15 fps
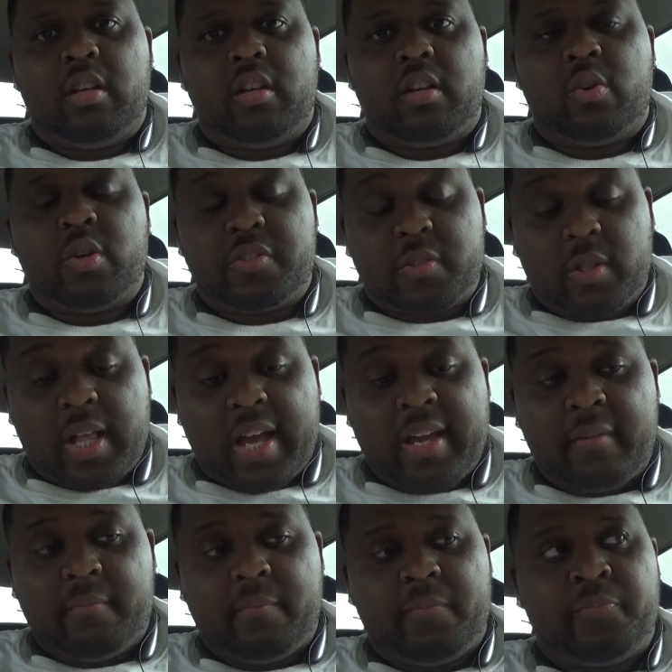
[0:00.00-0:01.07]
Crystal
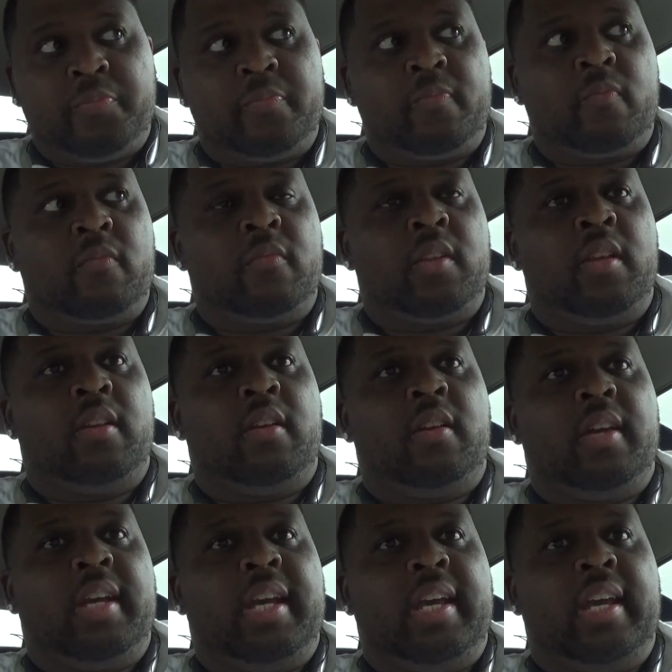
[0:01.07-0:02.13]
Light,
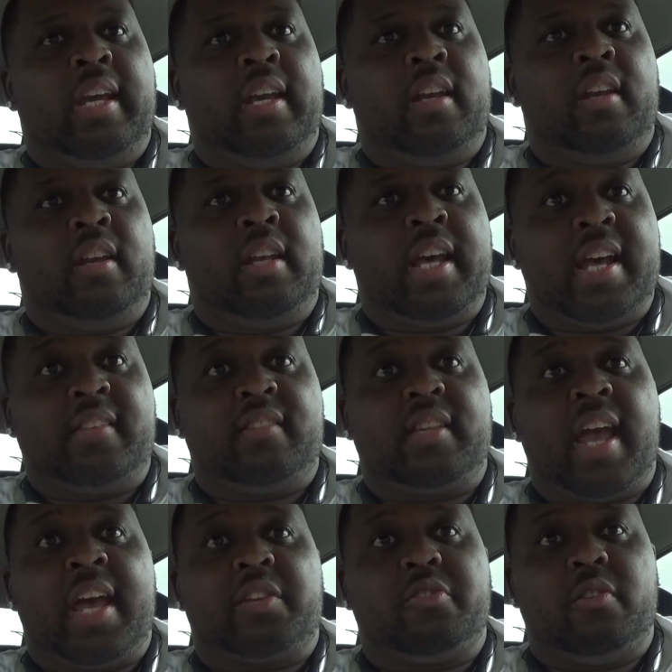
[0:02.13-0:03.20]
and that's
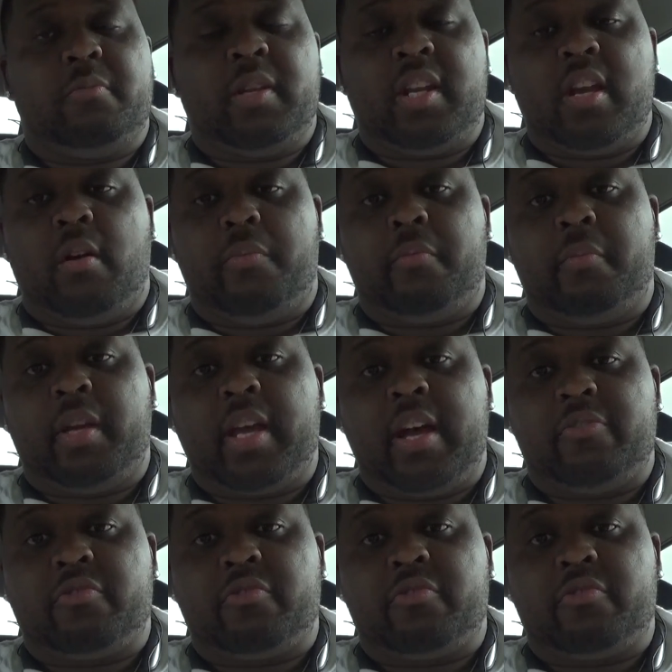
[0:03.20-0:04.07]
actually been helping me out